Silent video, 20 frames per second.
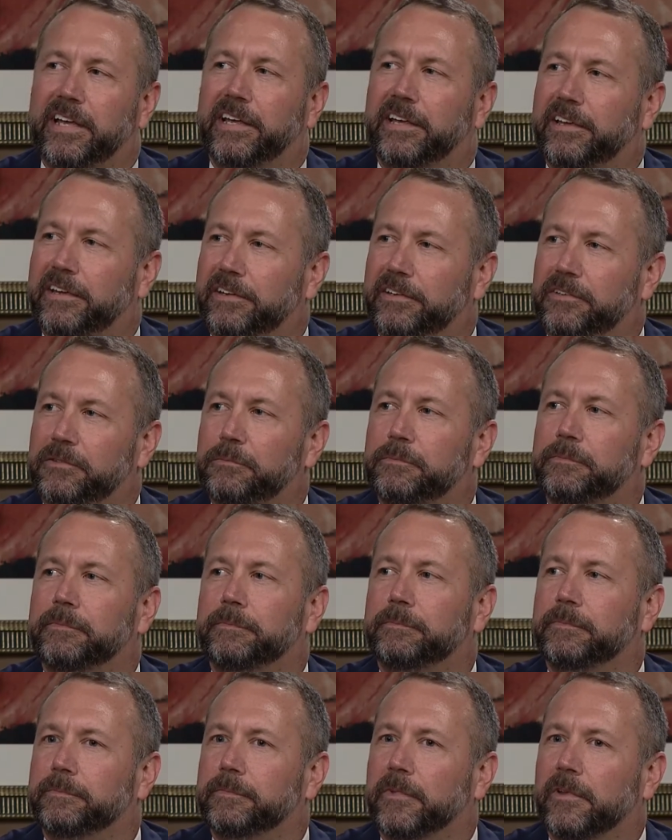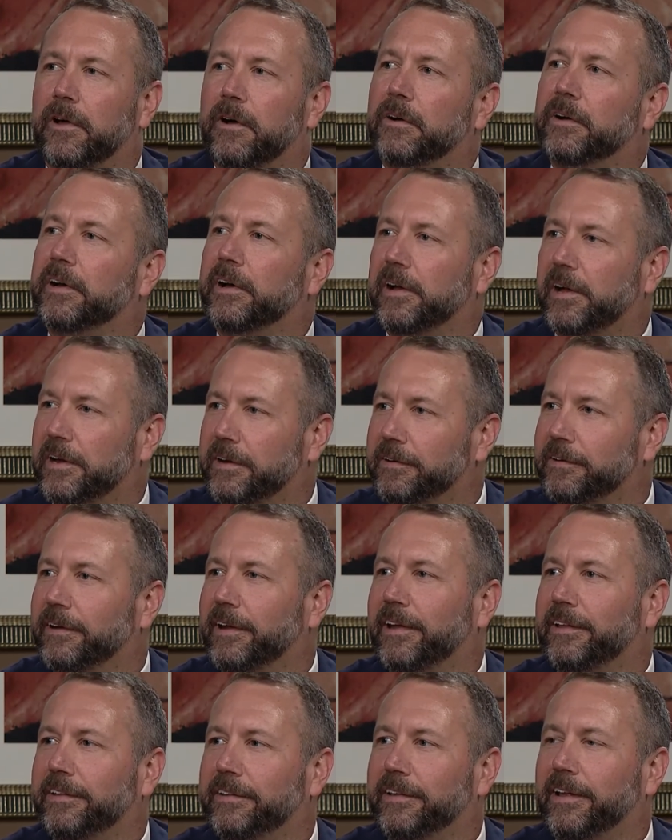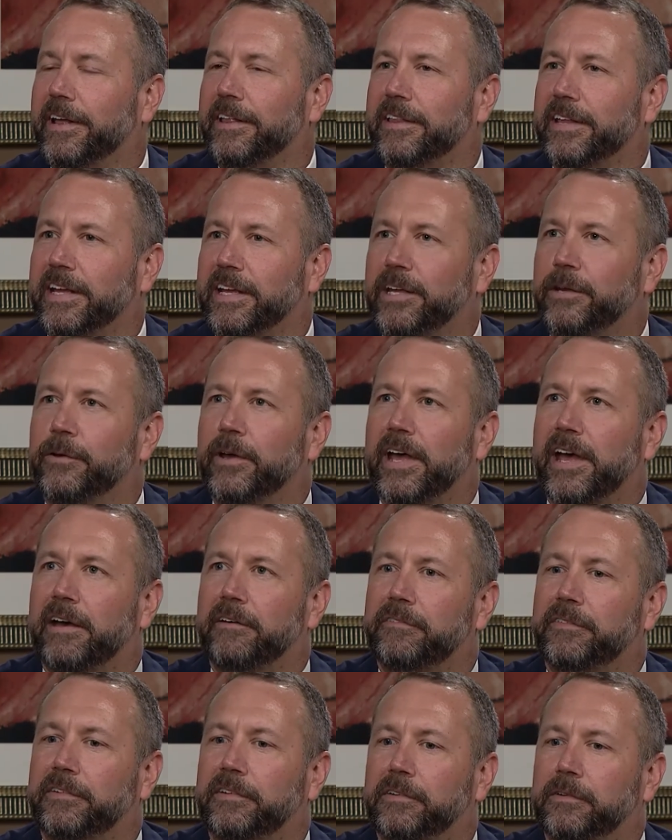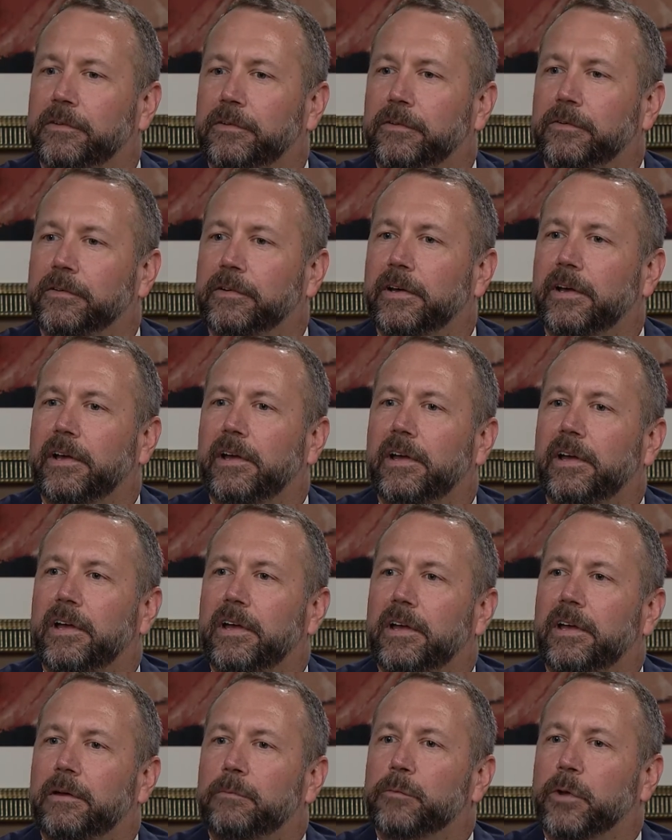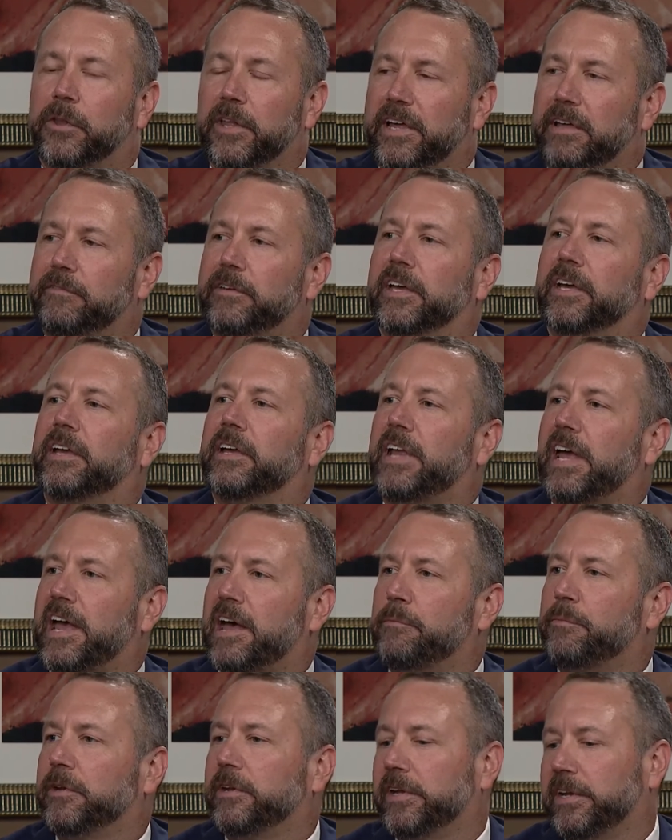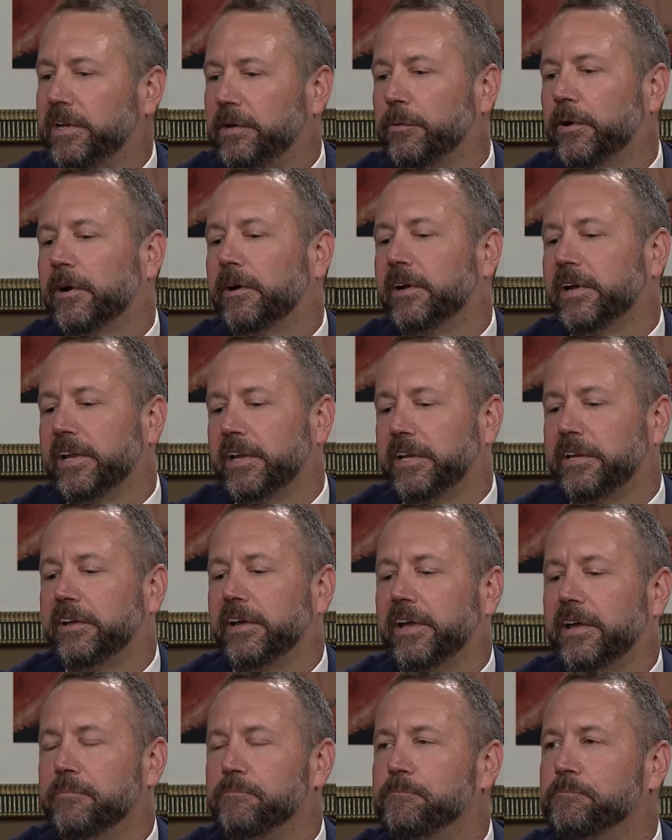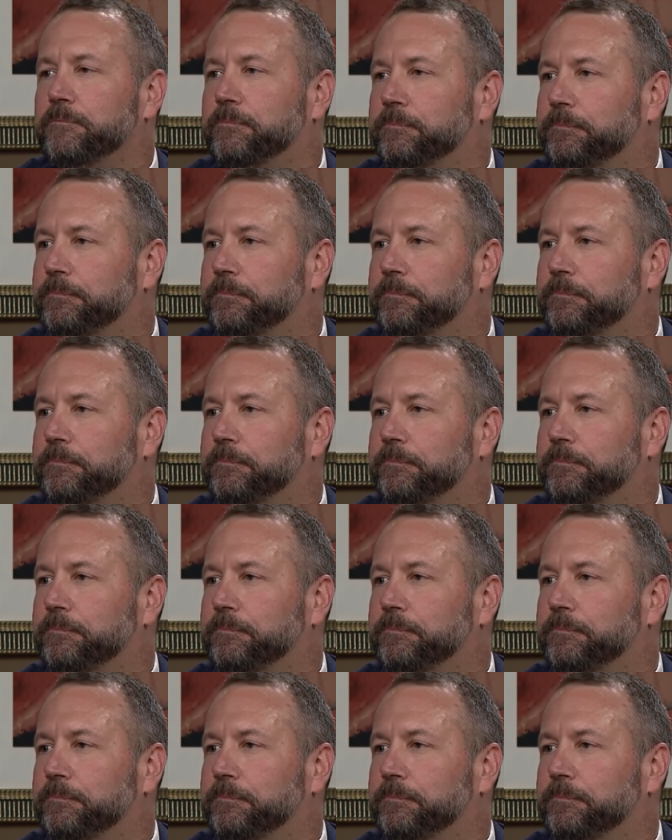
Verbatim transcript: is long gone. I, I think you have to believe it could happen anywhere, anytime.